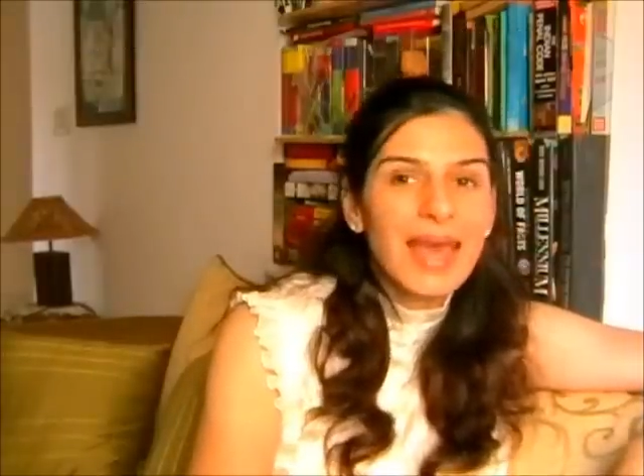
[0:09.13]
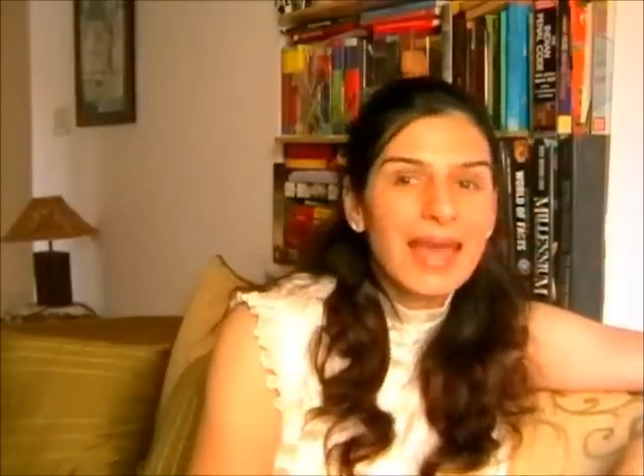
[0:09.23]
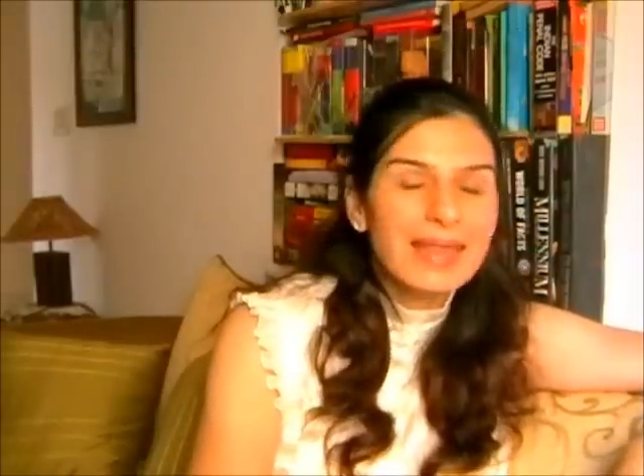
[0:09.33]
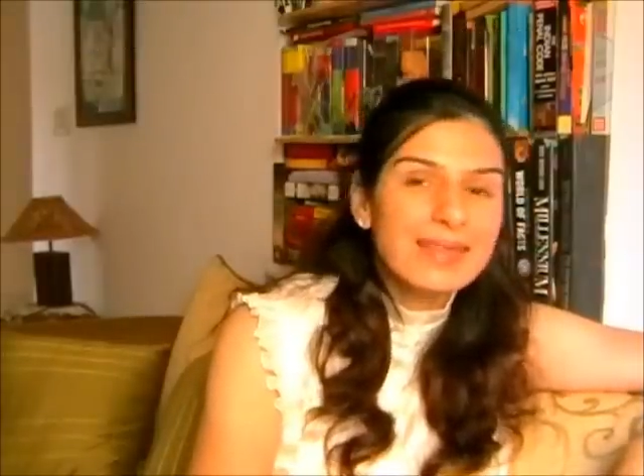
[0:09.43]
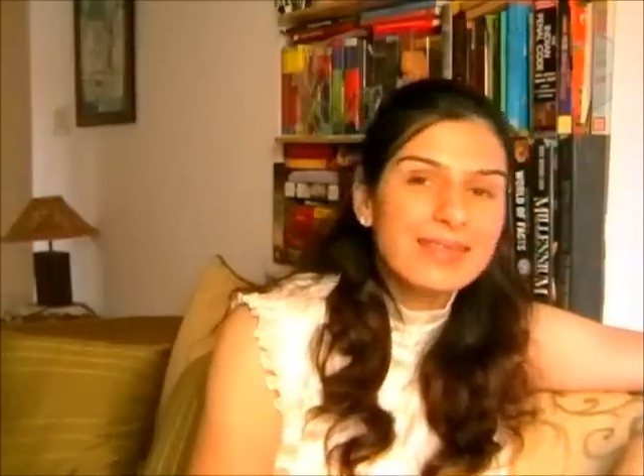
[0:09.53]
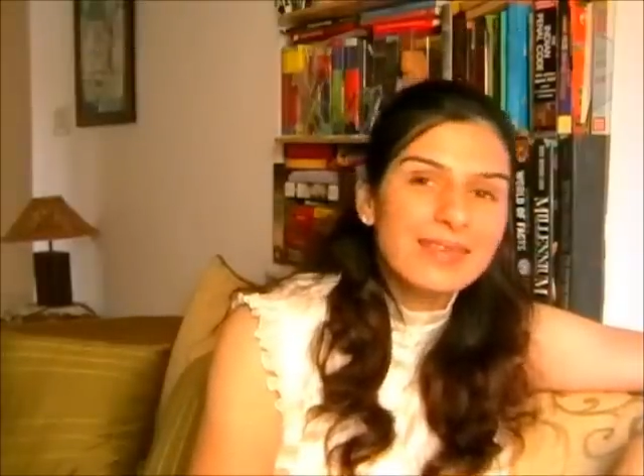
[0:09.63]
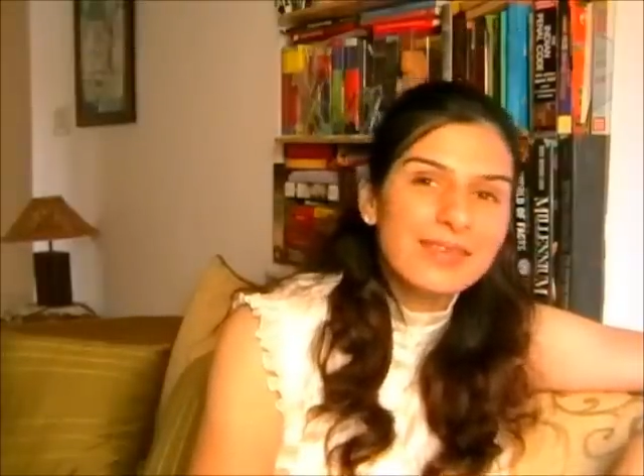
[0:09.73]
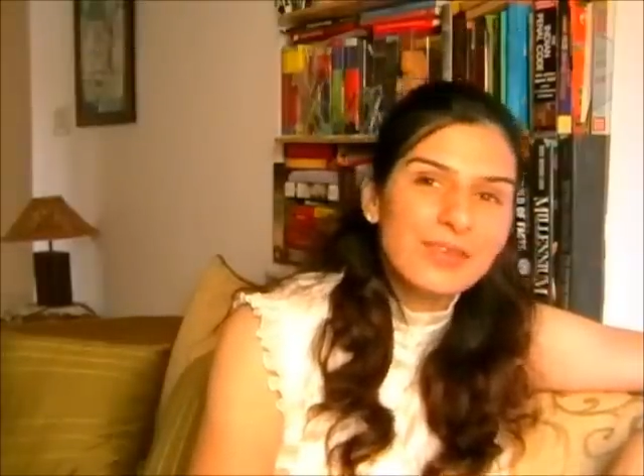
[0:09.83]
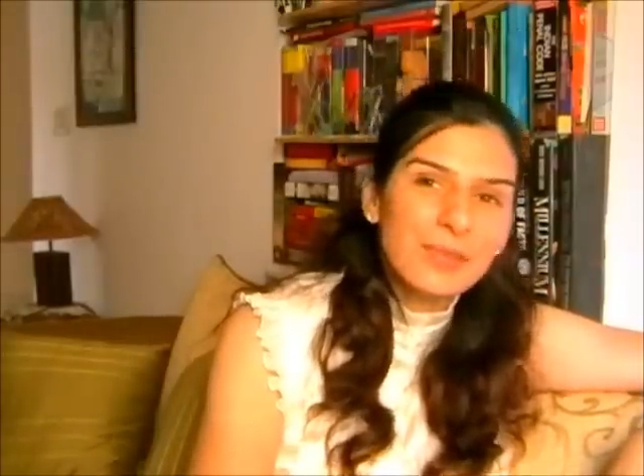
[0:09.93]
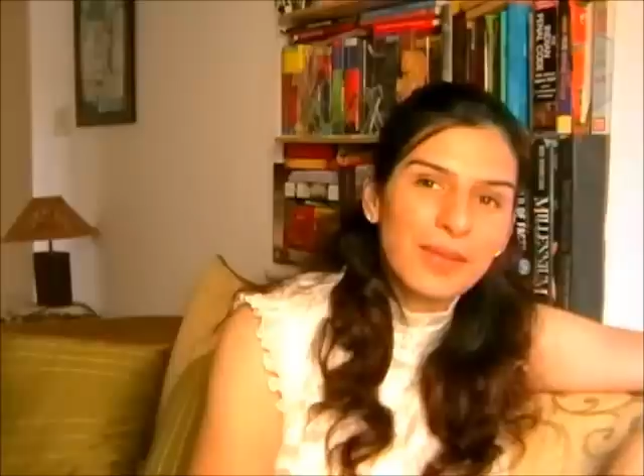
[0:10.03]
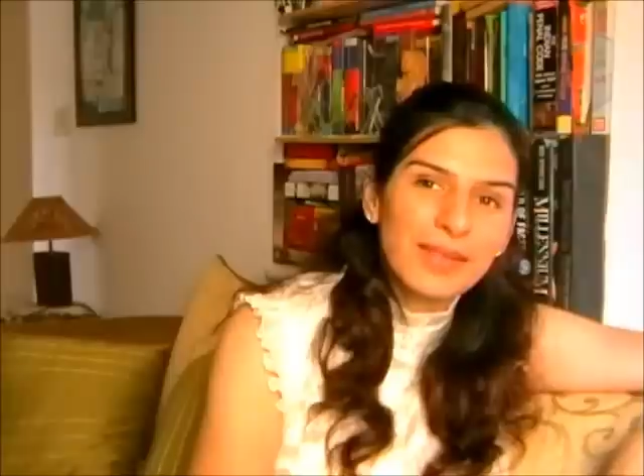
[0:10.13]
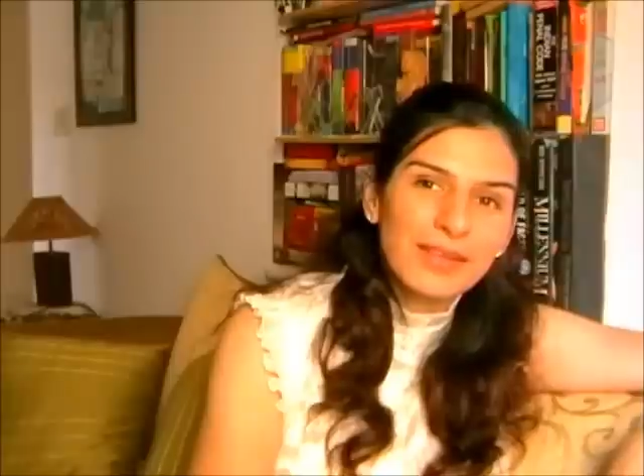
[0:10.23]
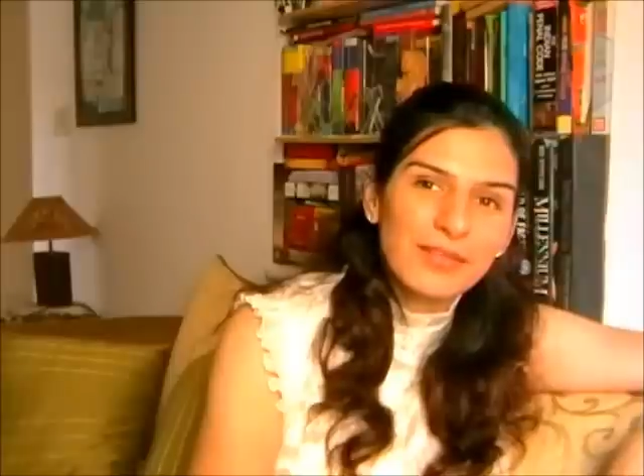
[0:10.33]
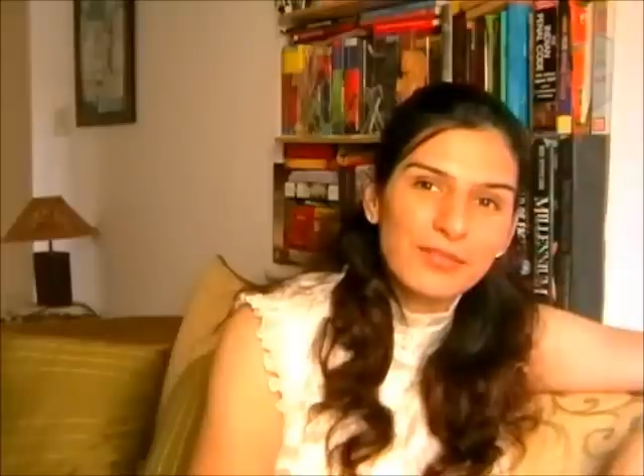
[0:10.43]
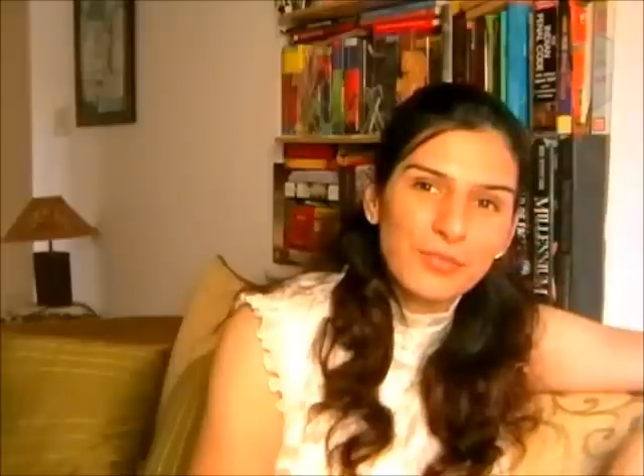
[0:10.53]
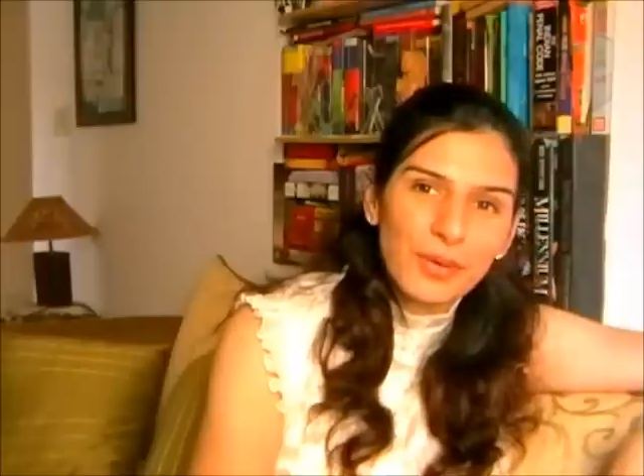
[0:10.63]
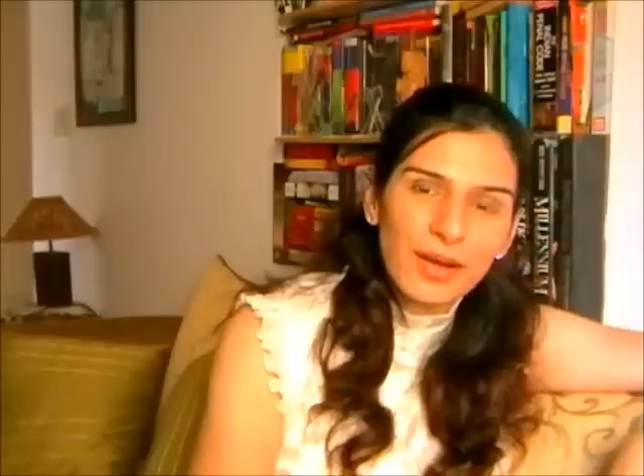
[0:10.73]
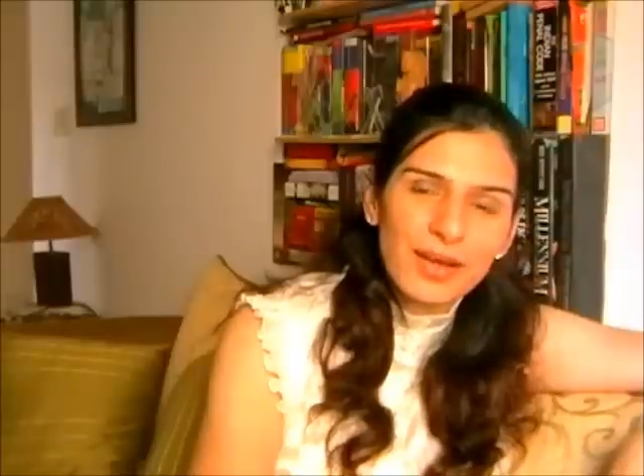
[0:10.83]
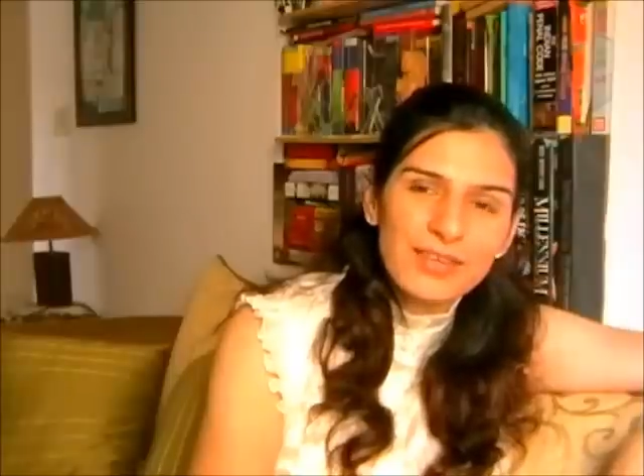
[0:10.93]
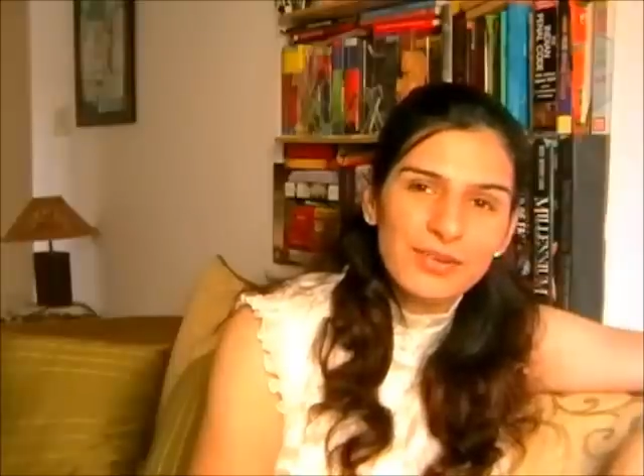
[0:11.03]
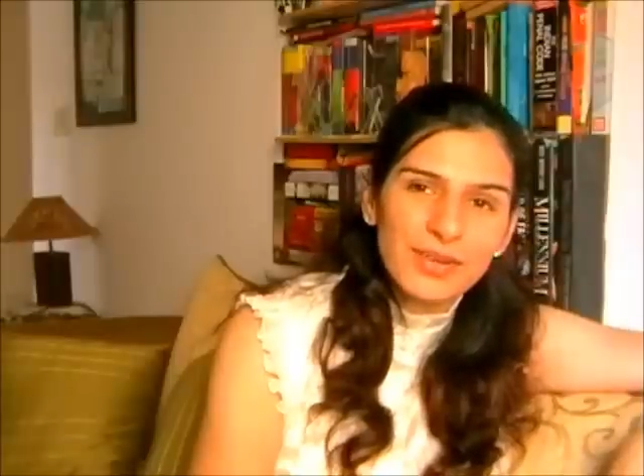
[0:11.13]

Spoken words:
And this is your monthly forecast